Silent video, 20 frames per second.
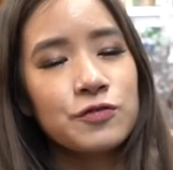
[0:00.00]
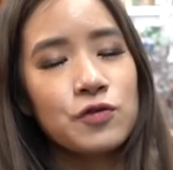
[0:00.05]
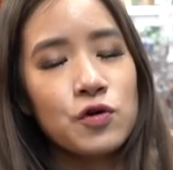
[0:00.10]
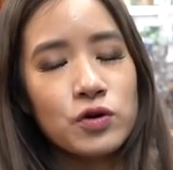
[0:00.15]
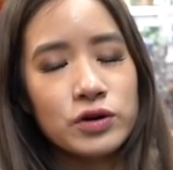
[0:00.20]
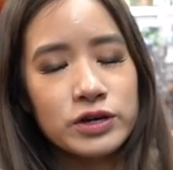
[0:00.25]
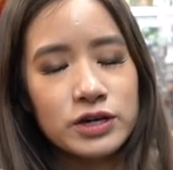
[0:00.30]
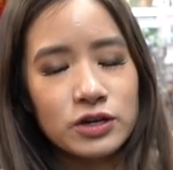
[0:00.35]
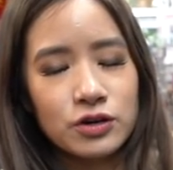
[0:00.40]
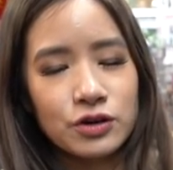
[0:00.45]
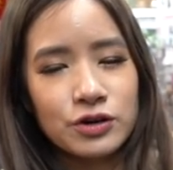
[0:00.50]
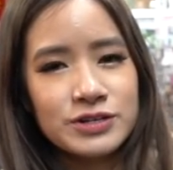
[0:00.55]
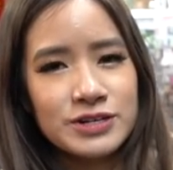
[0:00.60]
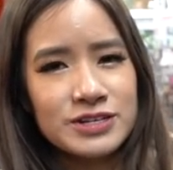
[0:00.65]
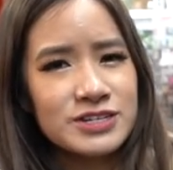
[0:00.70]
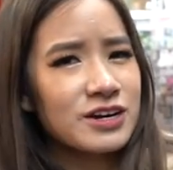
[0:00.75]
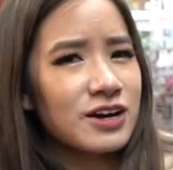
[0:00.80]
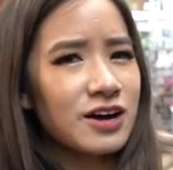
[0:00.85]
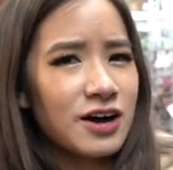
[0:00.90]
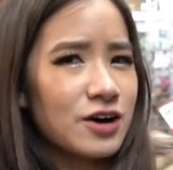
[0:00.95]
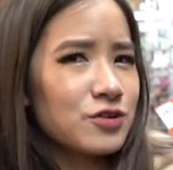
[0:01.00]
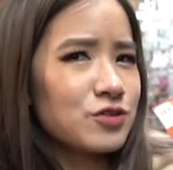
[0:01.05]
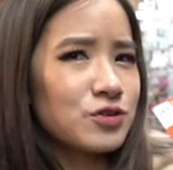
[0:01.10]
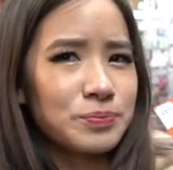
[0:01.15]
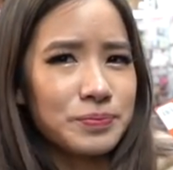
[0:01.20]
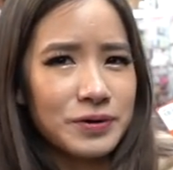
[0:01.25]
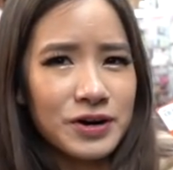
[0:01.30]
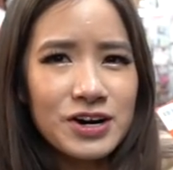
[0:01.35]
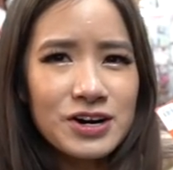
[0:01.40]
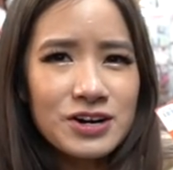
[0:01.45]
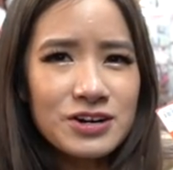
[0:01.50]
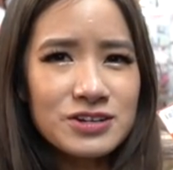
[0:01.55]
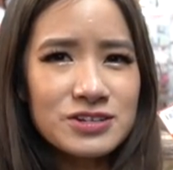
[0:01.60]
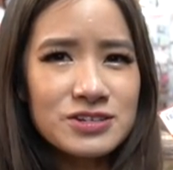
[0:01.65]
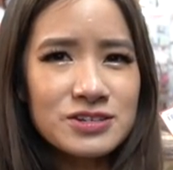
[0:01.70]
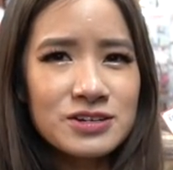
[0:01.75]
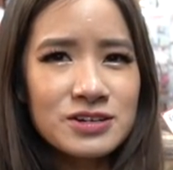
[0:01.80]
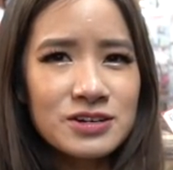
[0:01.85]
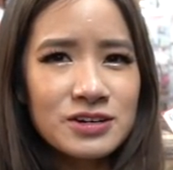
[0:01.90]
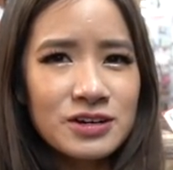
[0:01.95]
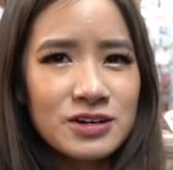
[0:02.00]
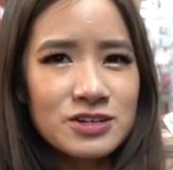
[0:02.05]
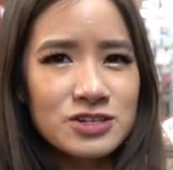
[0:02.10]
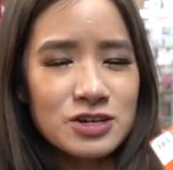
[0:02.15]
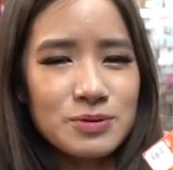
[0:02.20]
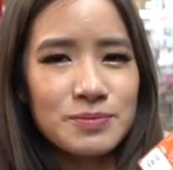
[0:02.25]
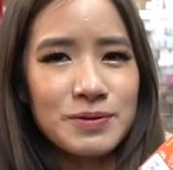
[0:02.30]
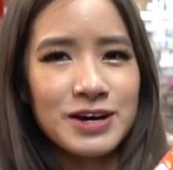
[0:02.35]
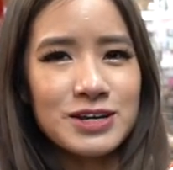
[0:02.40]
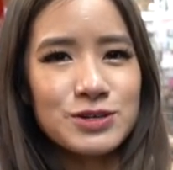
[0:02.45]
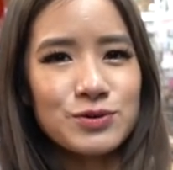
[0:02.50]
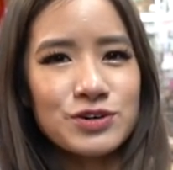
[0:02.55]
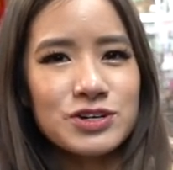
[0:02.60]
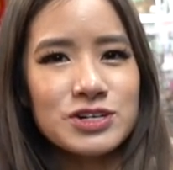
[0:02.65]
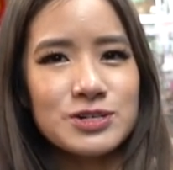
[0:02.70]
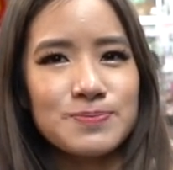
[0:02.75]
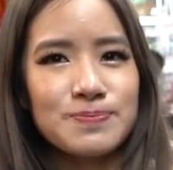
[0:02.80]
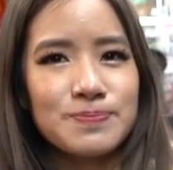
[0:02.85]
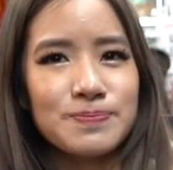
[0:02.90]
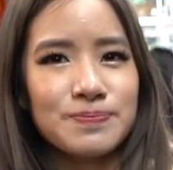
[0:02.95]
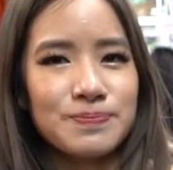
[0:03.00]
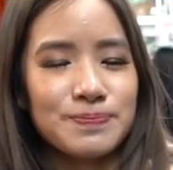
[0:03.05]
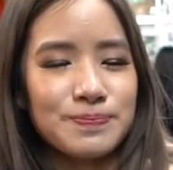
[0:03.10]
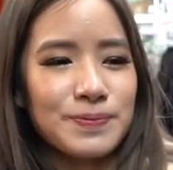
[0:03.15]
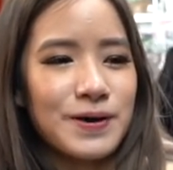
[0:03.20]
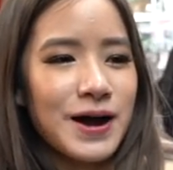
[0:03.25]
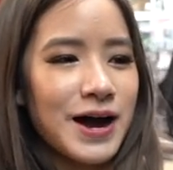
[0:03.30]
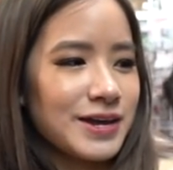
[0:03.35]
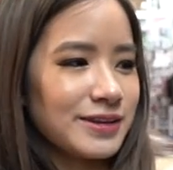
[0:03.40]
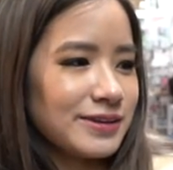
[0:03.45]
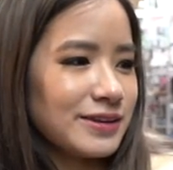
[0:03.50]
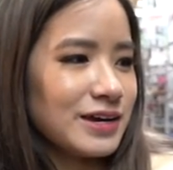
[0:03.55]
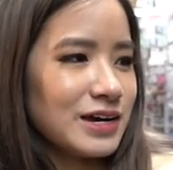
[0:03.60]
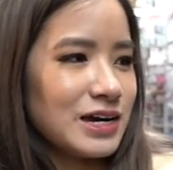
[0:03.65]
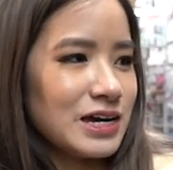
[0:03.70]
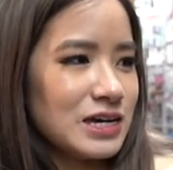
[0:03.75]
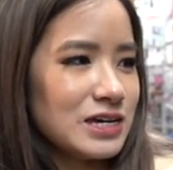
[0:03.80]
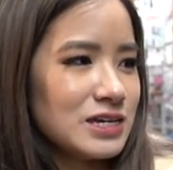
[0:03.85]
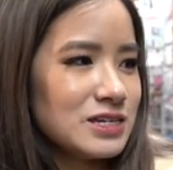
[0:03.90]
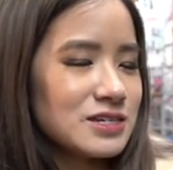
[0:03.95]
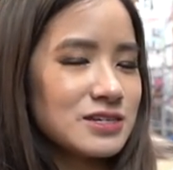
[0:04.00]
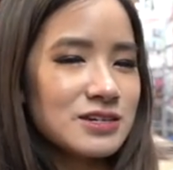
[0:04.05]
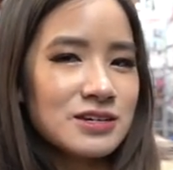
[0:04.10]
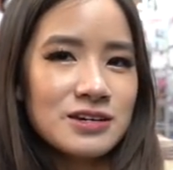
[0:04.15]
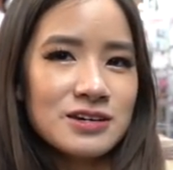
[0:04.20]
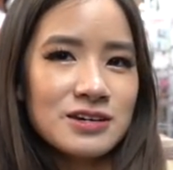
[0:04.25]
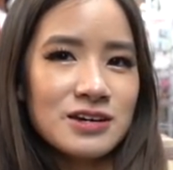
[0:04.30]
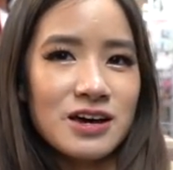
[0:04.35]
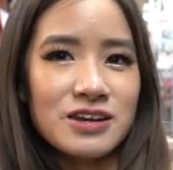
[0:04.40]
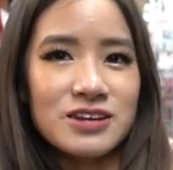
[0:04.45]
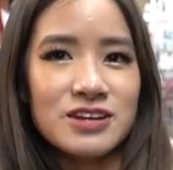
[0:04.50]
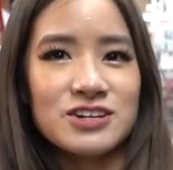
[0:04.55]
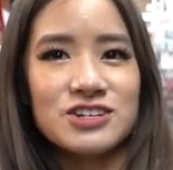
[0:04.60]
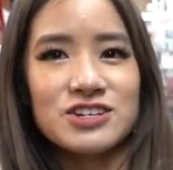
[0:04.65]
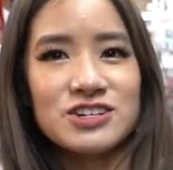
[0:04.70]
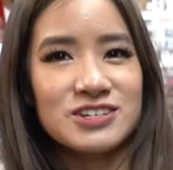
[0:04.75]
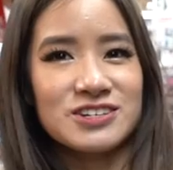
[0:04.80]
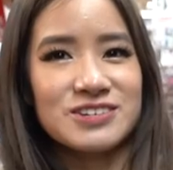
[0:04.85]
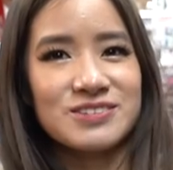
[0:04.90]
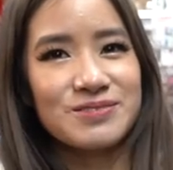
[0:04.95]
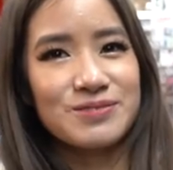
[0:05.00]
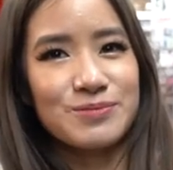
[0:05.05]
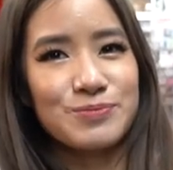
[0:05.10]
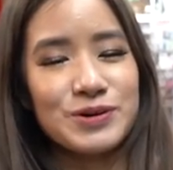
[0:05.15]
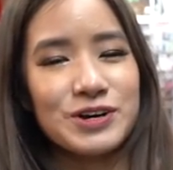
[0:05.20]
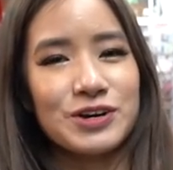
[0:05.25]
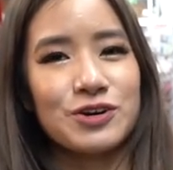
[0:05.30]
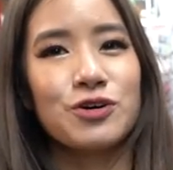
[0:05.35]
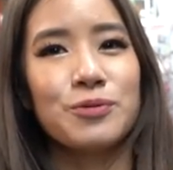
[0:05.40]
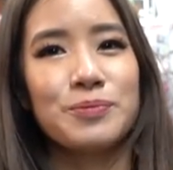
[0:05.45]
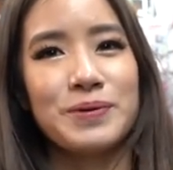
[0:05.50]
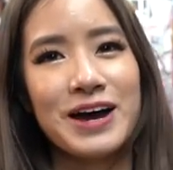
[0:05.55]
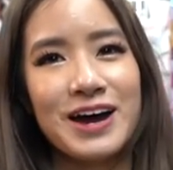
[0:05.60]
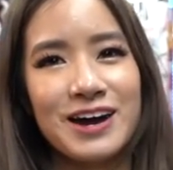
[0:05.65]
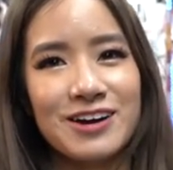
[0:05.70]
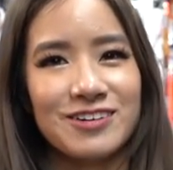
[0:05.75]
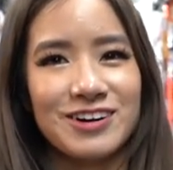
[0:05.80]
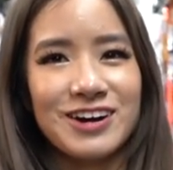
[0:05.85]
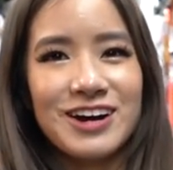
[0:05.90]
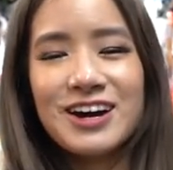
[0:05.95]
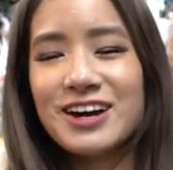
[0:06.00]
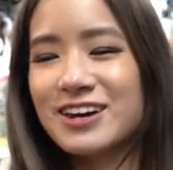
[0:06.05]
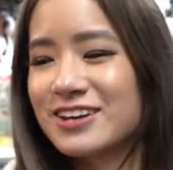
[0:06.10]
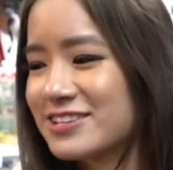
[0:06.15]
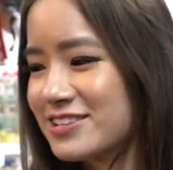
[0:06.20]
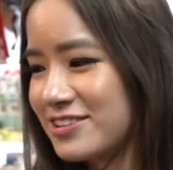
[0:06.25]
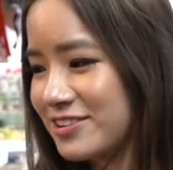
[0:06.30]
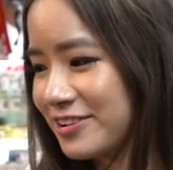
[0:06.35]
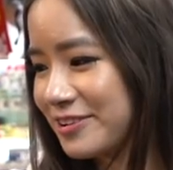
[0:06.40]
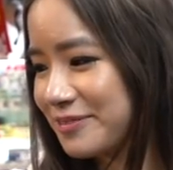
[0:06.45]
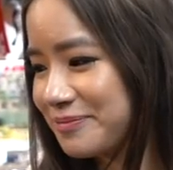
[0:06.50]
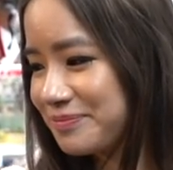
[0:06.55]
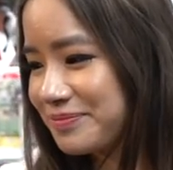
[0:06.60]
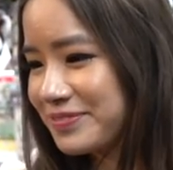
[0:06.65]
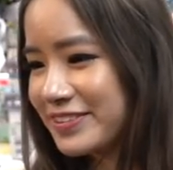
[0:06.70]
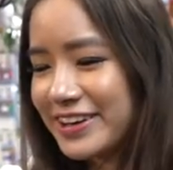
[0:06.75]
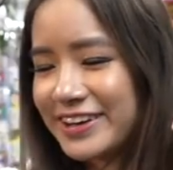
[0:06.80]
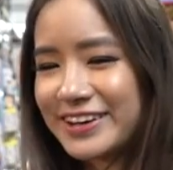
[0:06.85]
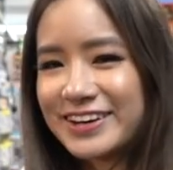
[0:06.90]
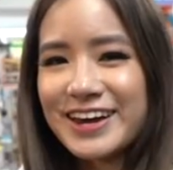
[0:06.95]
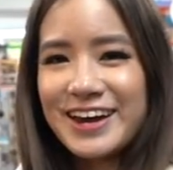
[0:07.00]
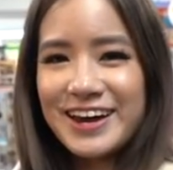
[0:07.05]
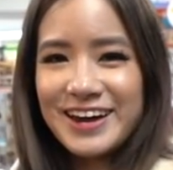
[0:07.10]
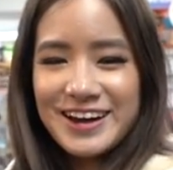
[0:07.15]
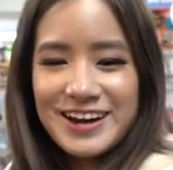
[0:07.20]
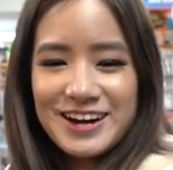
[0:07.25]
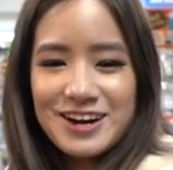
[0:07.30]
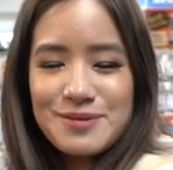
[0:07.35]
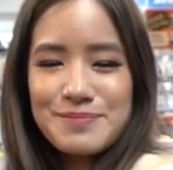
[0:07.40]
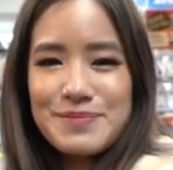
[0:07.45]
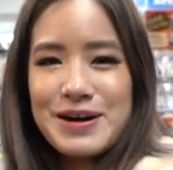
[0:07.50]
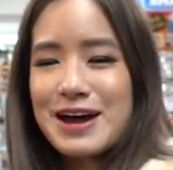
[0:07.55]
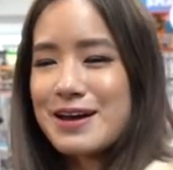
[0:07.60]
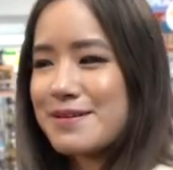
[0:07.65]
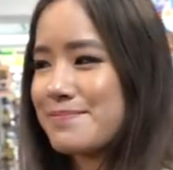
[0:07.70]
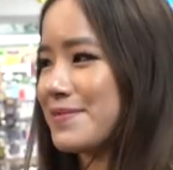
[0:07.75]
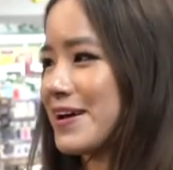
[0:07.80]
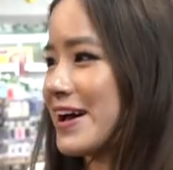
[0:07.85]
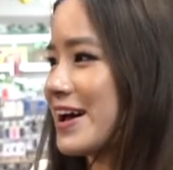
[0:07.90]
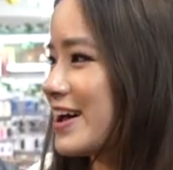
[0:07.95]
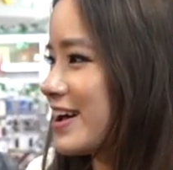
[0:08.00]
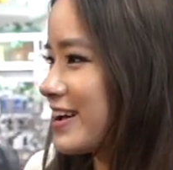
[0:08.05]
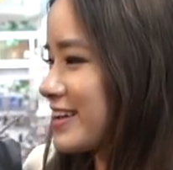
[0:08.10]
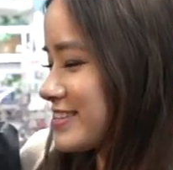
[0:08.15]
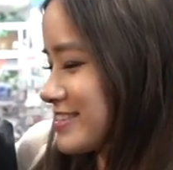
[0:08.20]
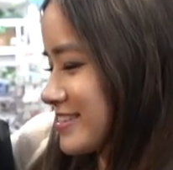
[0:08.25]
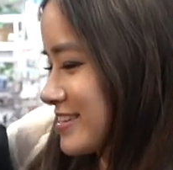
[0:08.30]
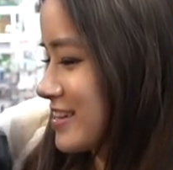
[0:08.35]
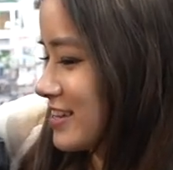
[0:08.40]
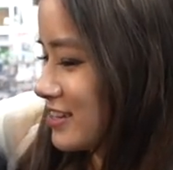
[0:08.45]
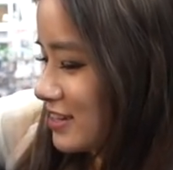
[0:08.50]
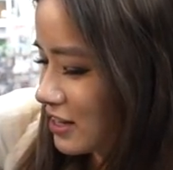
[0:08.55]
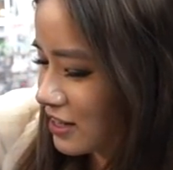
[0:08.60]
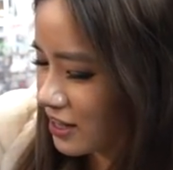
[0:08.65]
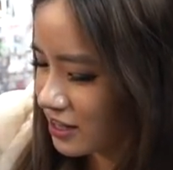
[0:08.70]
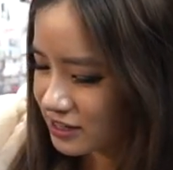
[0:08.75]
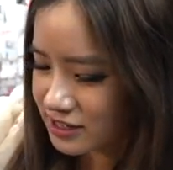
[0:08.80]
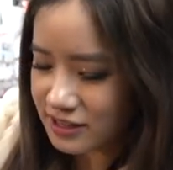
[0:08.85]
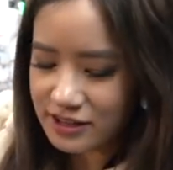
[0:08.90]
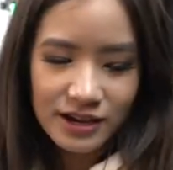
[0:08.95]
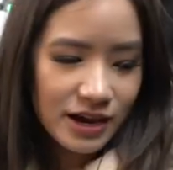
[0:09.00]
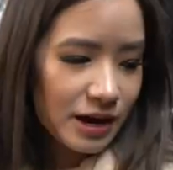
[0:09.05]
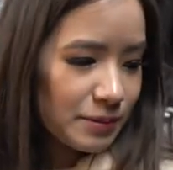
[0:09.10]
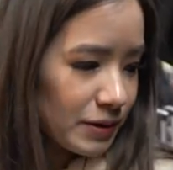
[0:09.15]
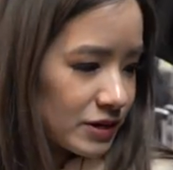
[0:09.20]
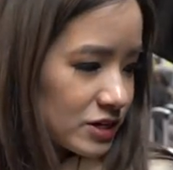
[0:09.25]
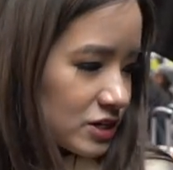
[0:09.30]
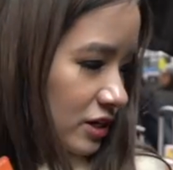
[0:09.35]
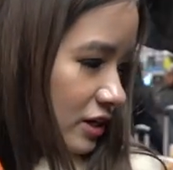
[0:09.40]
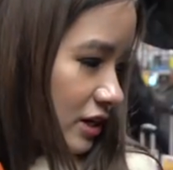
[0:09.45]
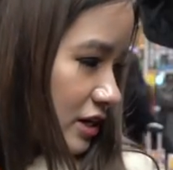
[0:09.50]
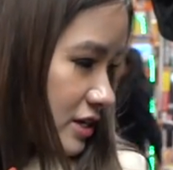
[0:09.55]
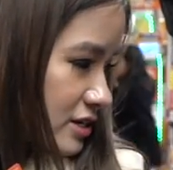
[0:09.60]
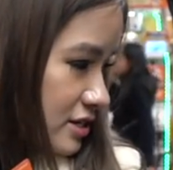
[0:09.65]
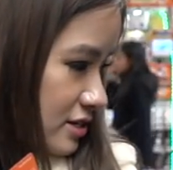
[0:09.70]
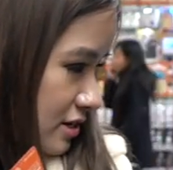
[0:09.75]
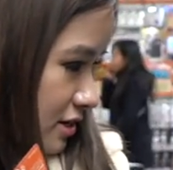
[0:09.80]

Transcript: four kilos, that's like a hundred bucks, so you might as well just buy these and then just bring it all back, right? So yeah, I got my bags. They're like, how much are these?